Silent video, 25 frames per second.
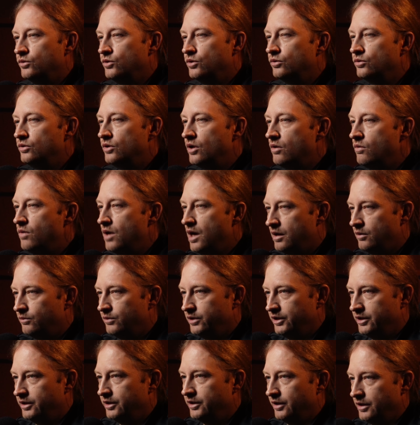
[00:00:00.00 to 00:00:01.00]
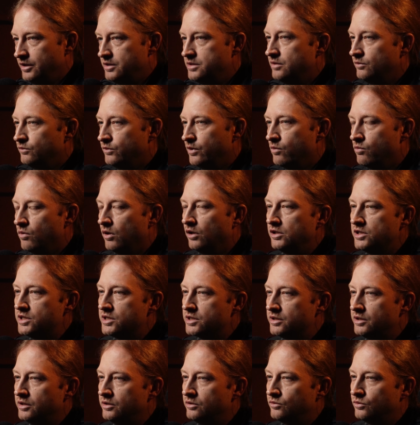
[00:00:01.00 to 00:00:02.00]
You know how it is. We
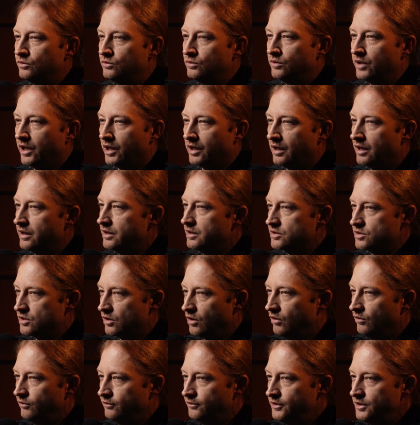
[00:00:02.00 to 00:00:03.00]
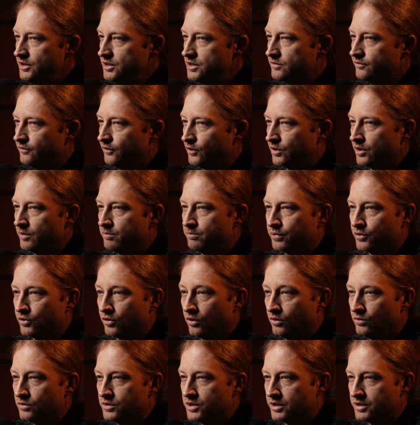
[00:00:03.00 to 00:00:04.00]
waltz into a client's office for a
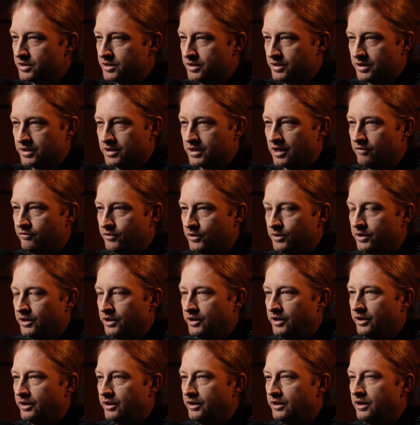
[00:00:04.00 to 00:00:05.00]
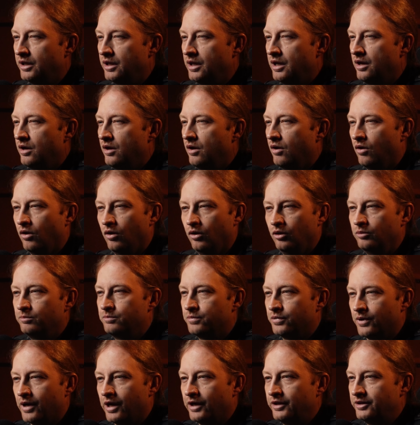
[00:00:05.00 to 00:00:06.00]
process discovery gig,
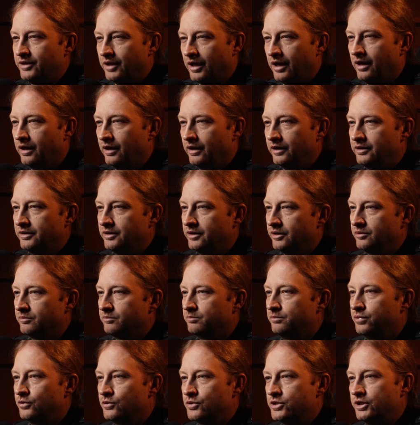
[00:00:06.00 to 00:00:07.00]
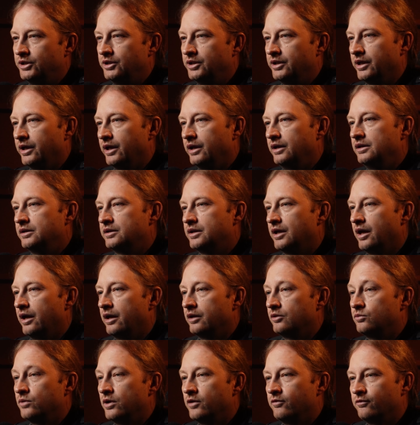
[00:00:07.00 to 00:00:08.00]
all bright-eyed and bushy-tailed,
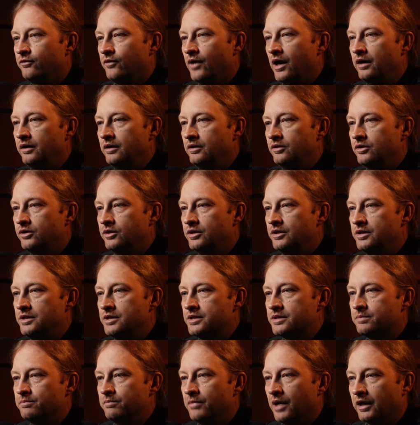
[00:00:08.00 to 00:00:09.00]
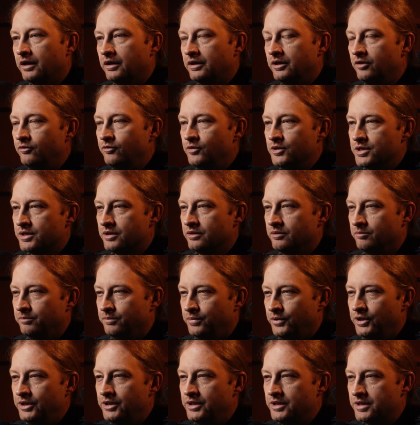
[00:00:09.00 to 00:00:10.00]
and we find these
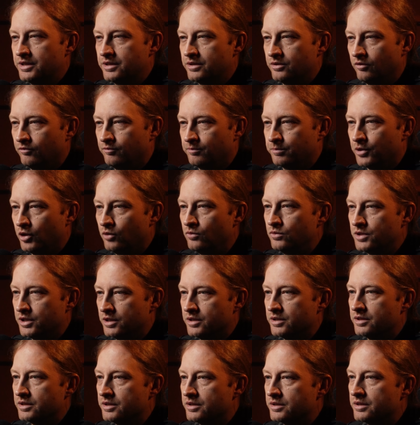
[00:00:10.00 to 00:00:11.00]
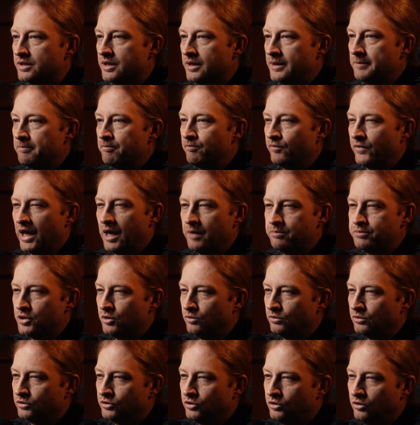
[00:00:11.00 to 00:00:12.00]
magnificent beasts of processes,
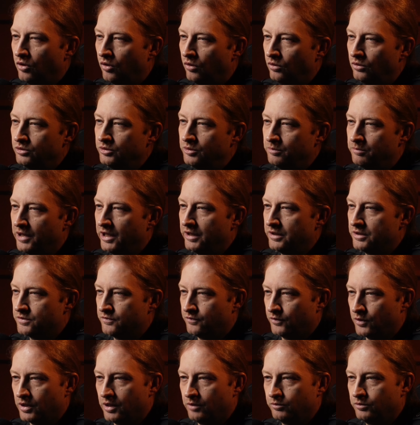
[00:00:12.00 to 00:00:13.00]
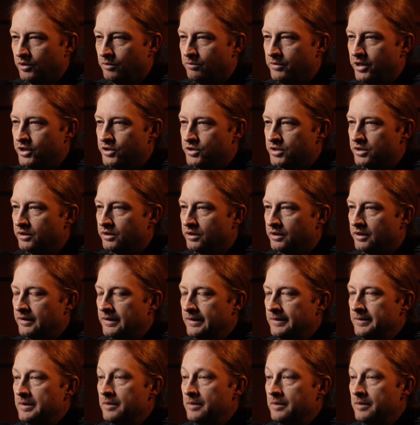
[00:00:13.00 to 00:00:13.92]
absolute gold mines for automation.